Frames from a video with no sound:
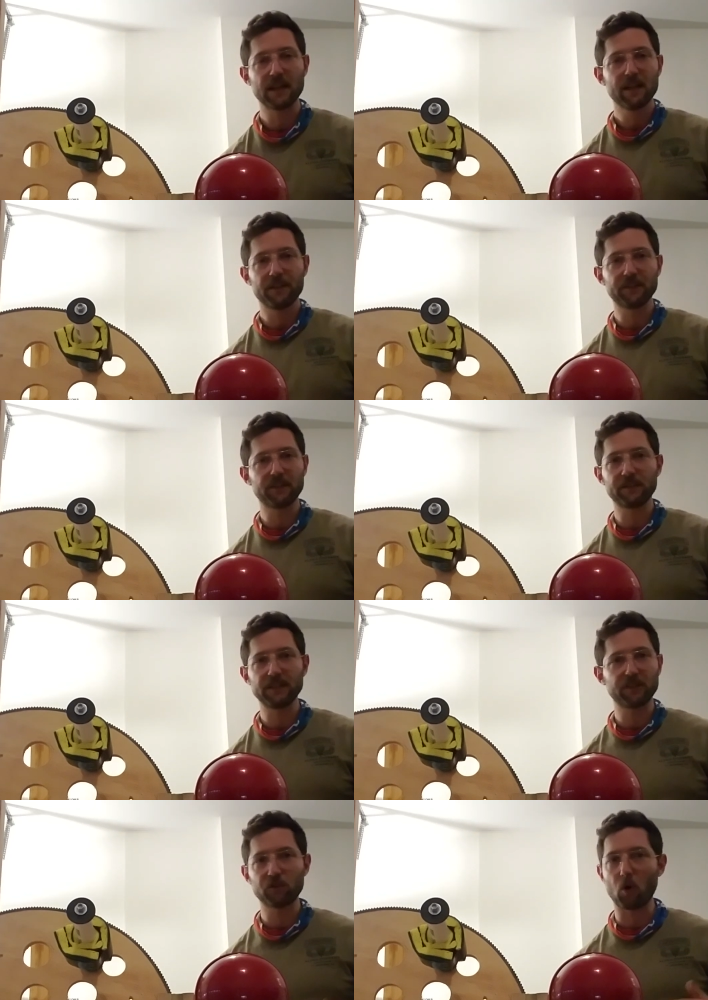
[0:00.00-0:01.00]
This
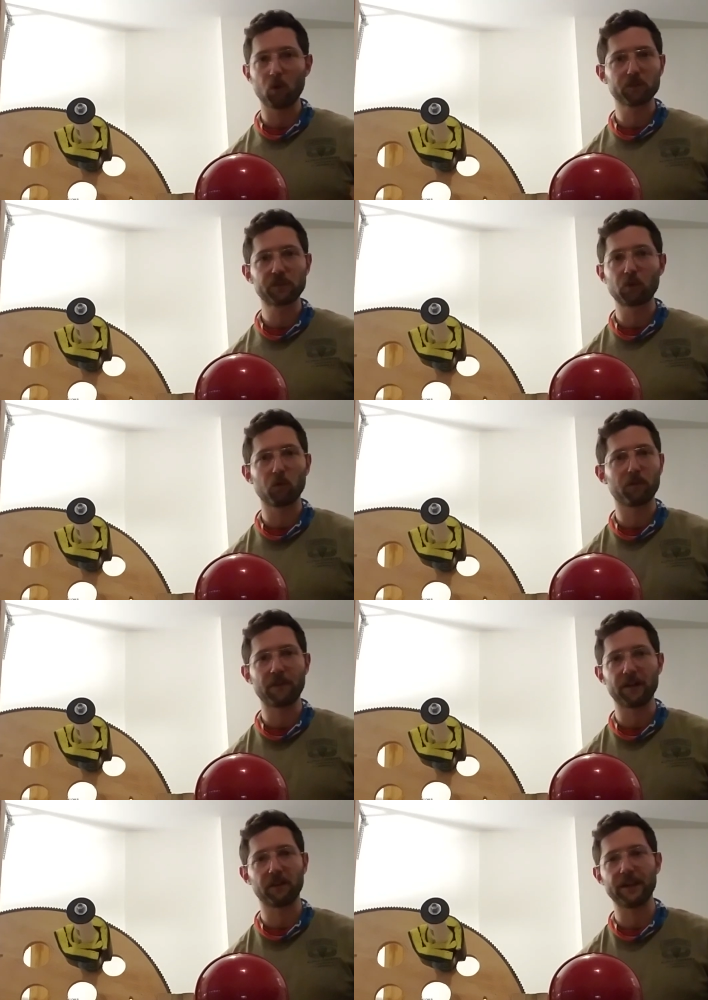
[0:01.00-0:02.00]
is old school
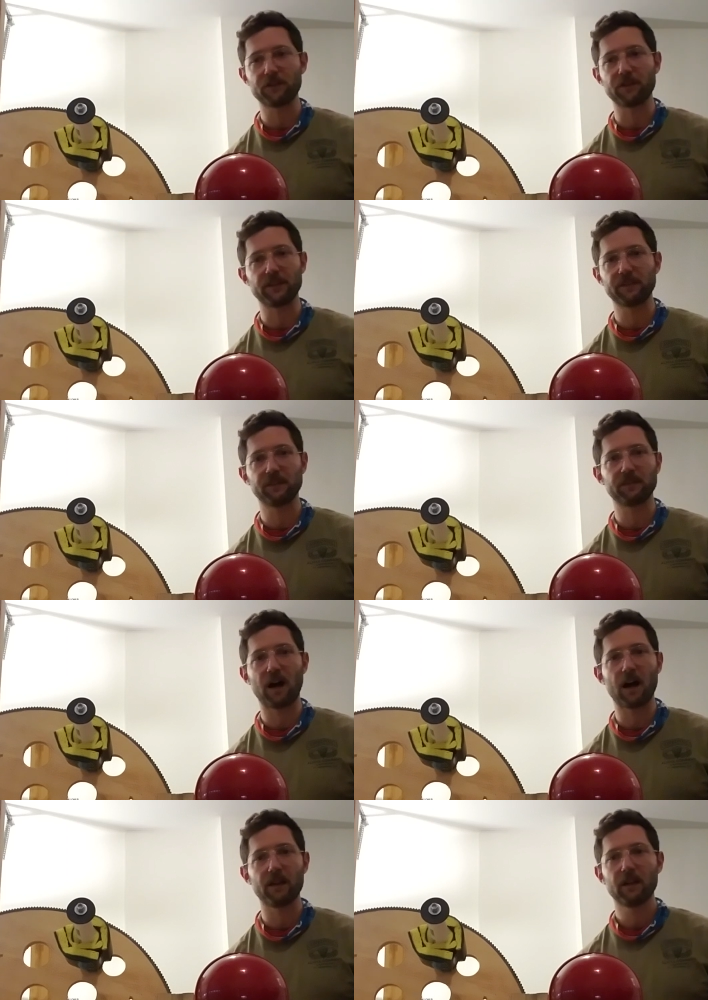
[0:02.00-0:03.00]
ventilation. This is
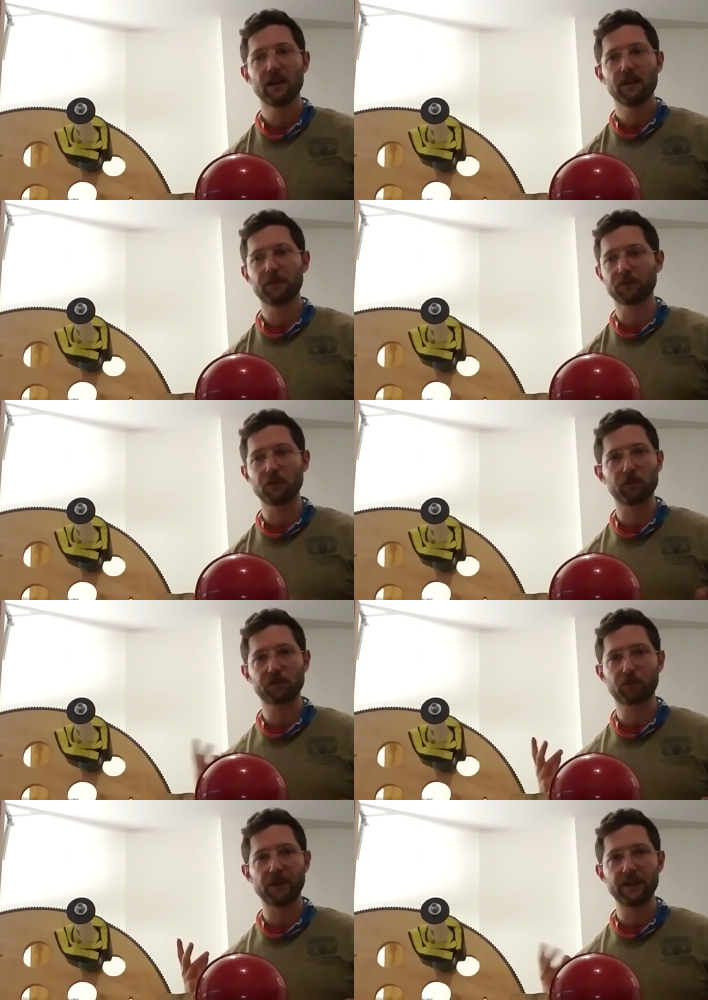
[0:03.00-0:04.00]
not, there's no
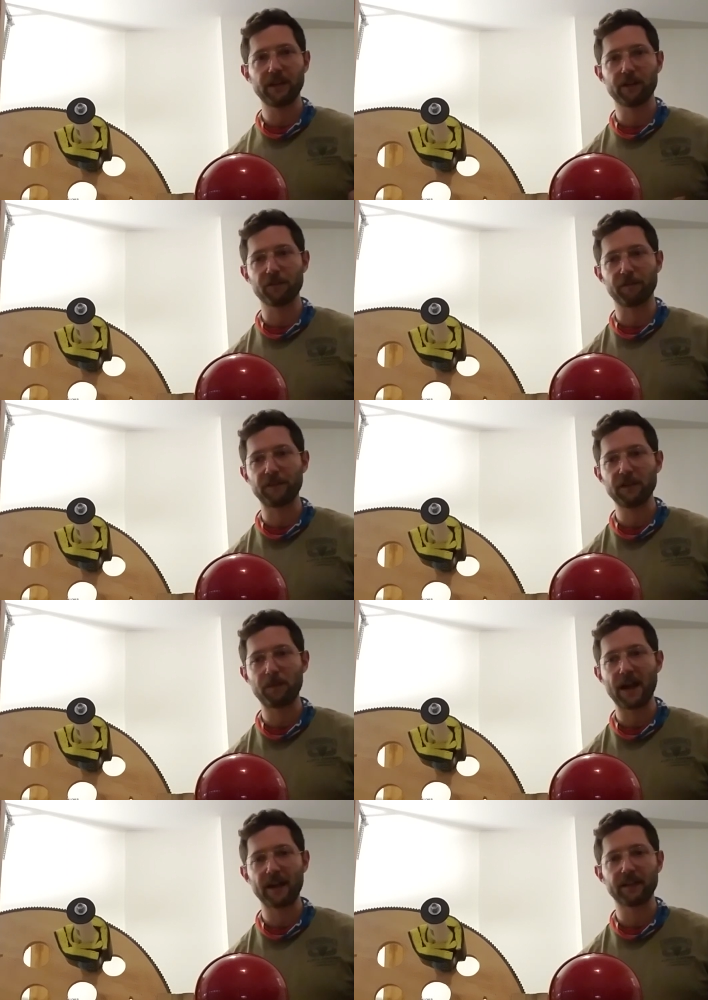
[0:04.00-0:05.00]
screen here. The
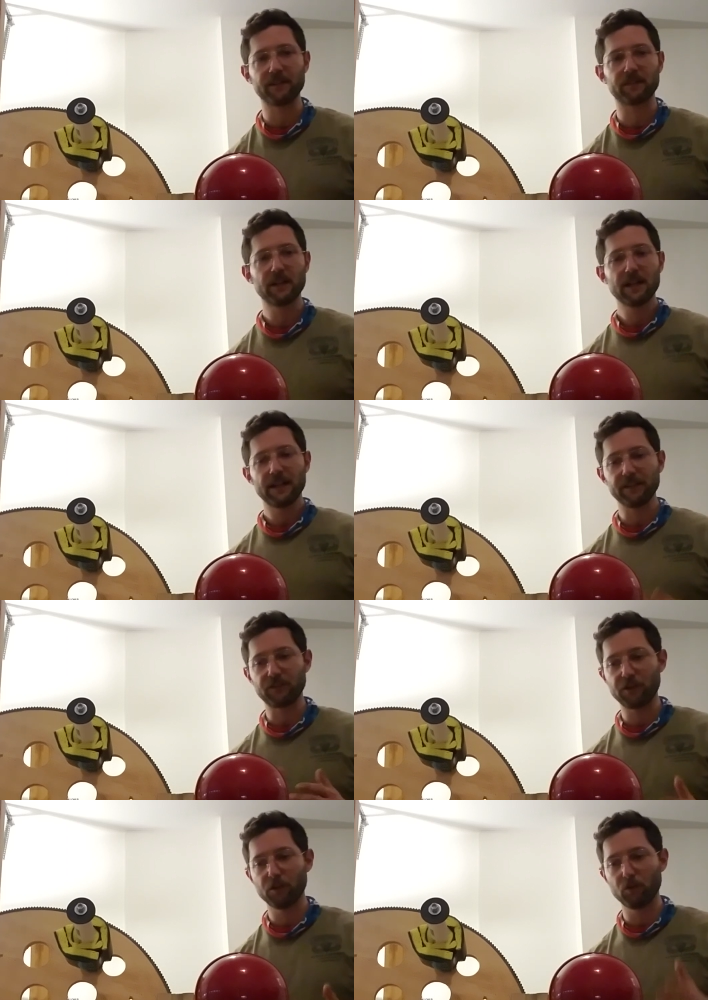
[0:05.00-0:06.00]
feedback is
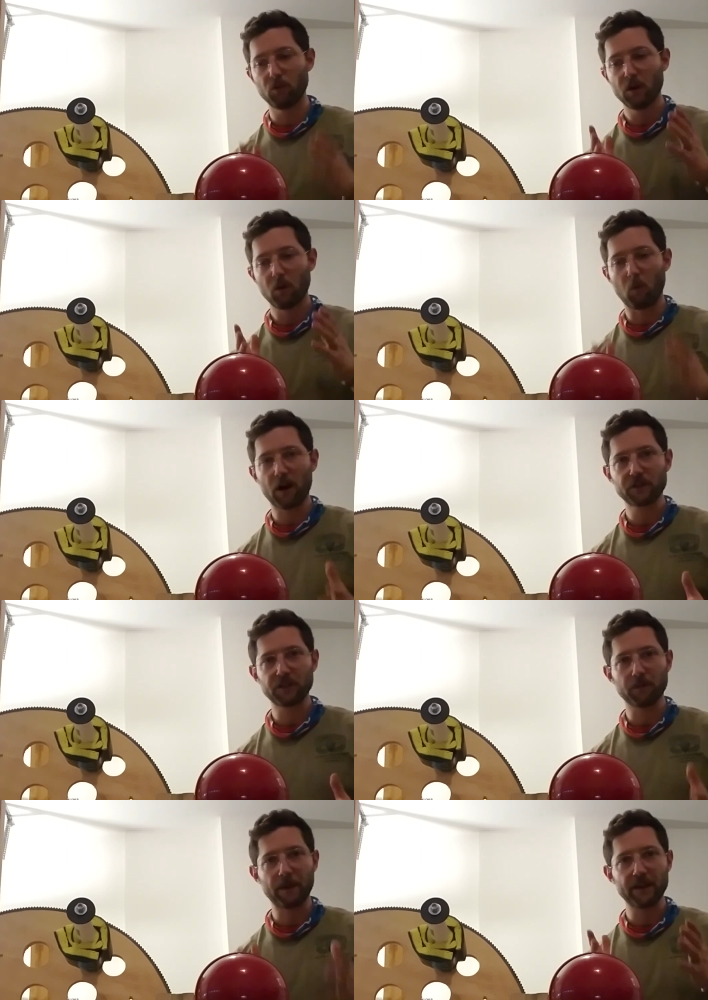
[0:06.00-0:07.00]
you
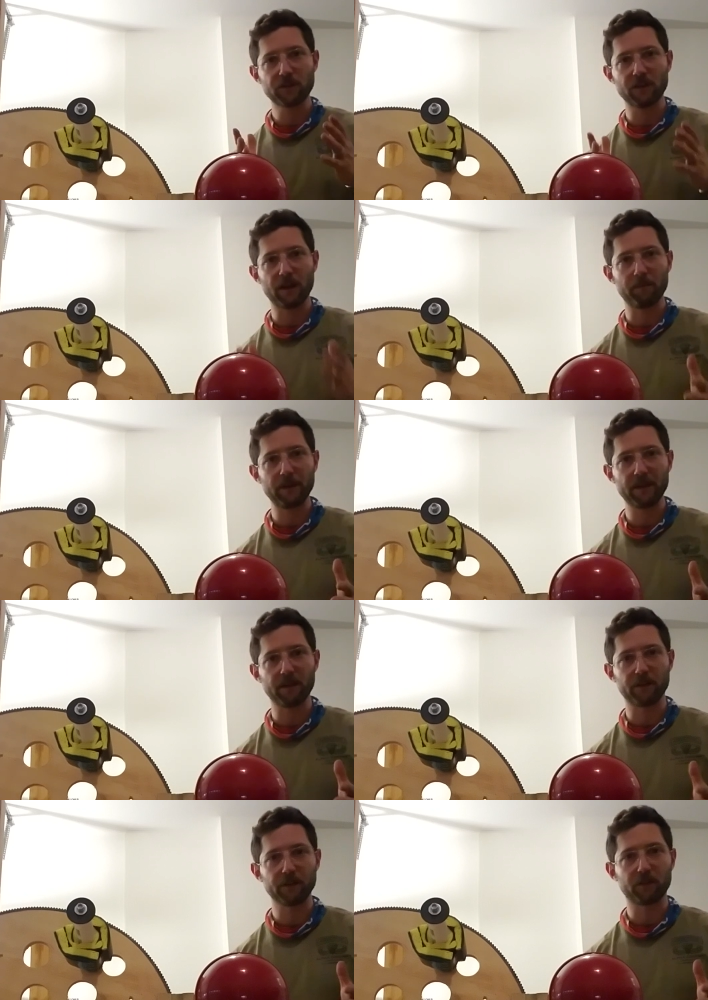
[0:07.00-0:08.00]
watching the patient and being
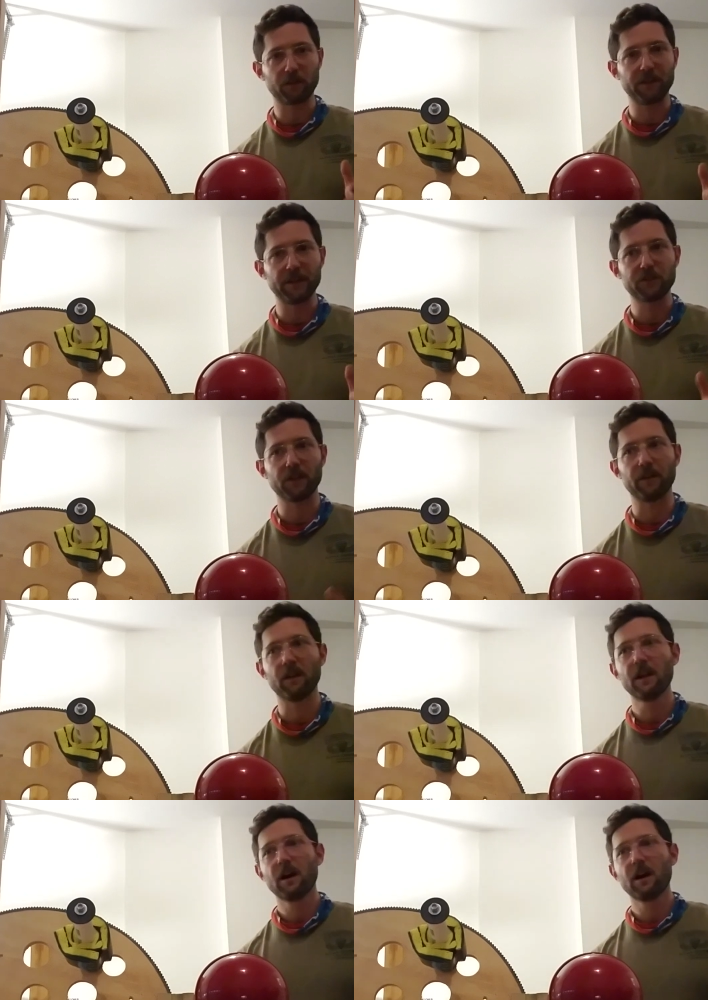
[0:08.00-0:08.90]
a good clinician.